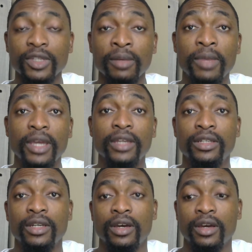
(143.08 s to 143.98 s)
made
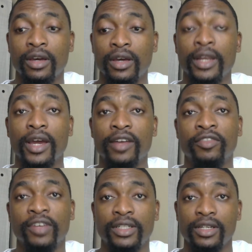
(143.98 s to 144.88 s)
uh, an
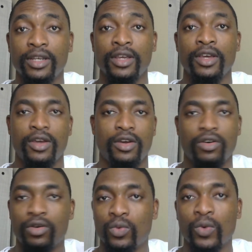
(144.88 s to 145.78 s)
advert
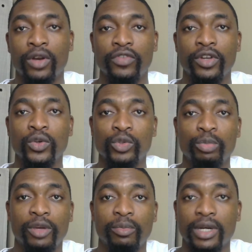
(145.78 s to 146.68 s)
on one of the
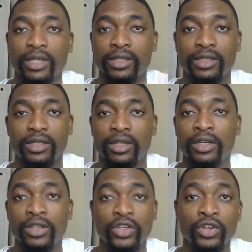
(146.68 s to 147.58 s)
newspapers in
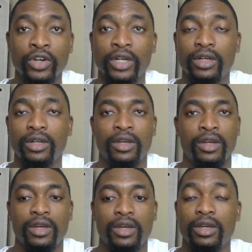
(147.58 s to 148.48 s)
New York.
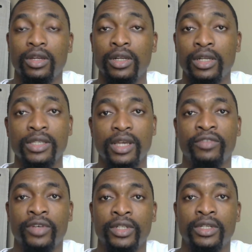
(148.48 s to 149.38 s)
In this
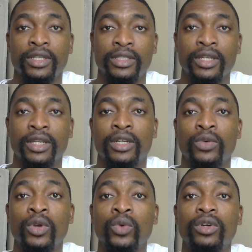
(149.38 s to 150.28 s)
advert, they said that they were
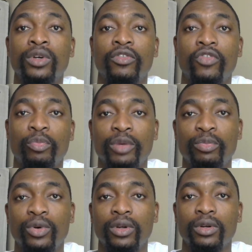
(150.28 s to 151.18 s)
looking for
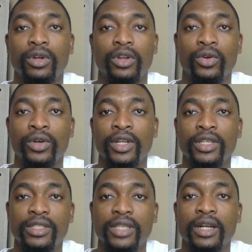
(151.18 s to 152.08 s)
people, not
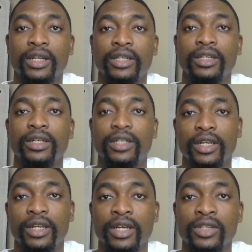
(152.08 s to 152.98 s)
necessarily
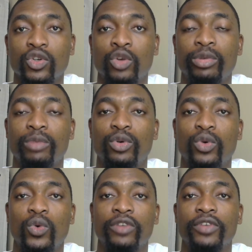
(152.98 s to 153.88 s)
traders or people
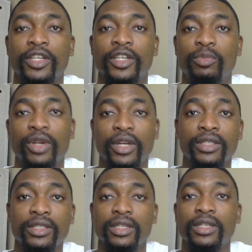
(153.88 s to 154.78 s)
who have
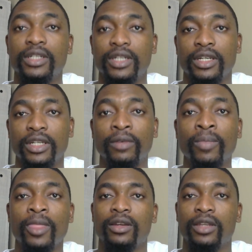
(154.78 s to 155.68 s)
experience in trading.
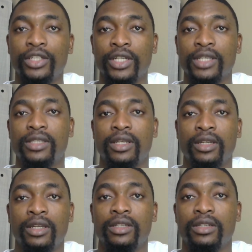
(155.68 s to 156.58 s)
They just said
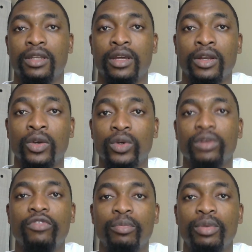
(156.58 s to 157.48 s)
that they are looking
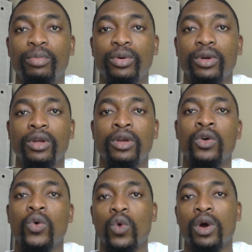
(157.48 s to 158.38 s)
for people
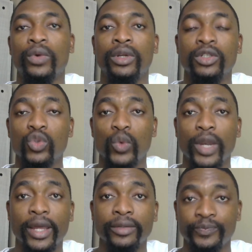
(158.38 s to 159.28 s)
who are willing to
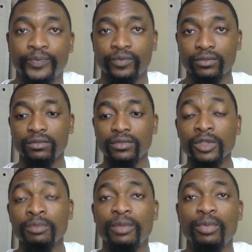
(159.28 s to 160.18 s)
learn,
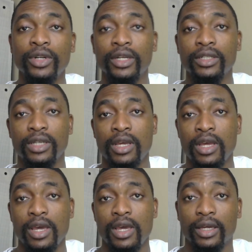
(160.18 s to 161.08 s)
people that
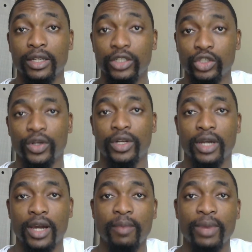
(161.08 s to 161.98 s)
can join the
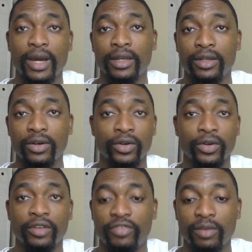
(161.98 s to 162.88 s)
company or
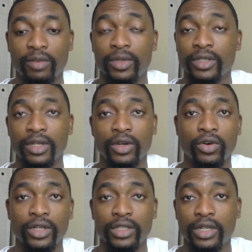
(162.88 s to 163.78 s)
the firm, as they
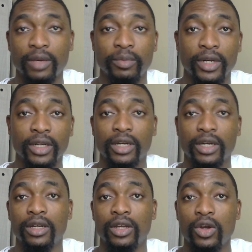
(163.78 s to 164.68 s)
call it in
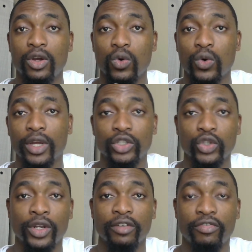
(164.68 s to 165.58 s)
America, who can
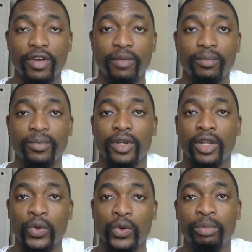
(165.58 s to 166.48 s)
join the firm.
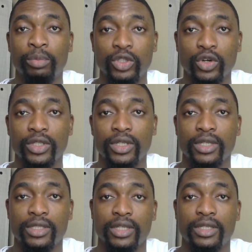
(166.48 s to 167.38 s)
They will be taught a
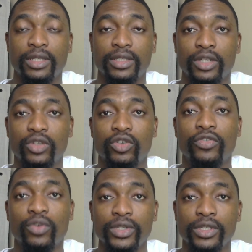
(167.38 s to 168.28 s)
certain set of
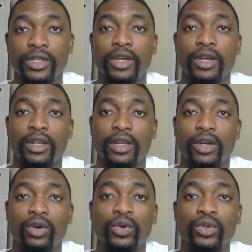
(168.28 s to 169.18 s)
rules that they are
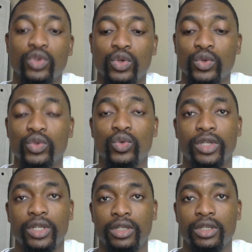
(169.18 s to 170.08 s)
going to use to
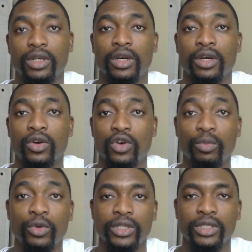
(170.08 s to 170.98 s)
trade uh,
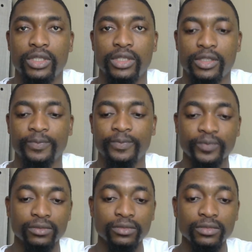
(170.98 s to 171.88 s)
commodities.
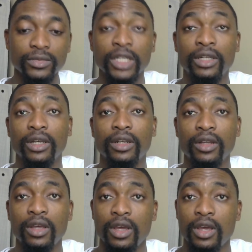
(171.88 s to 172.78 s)
And then
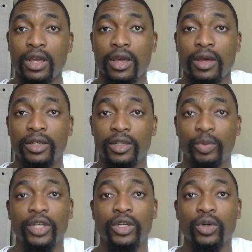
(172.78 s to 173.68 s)

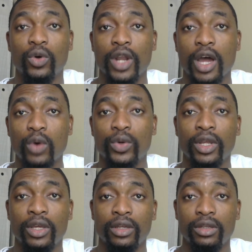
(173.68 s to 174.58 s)
depending on how
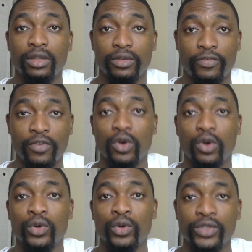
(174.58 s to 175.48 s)
they follow
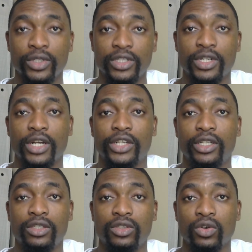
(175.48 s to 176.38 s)
those
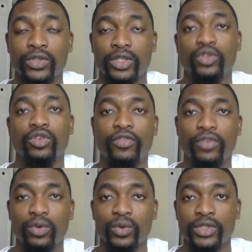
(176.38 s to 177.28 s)
instructions or set of
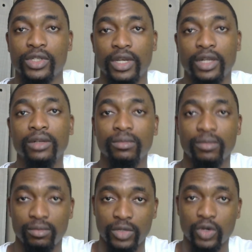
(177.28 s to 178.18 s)
rules, then
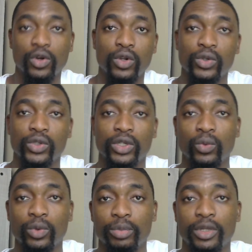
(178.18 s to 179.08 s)
the conclusion
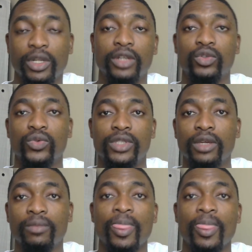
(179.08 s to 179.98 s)
would be then to say,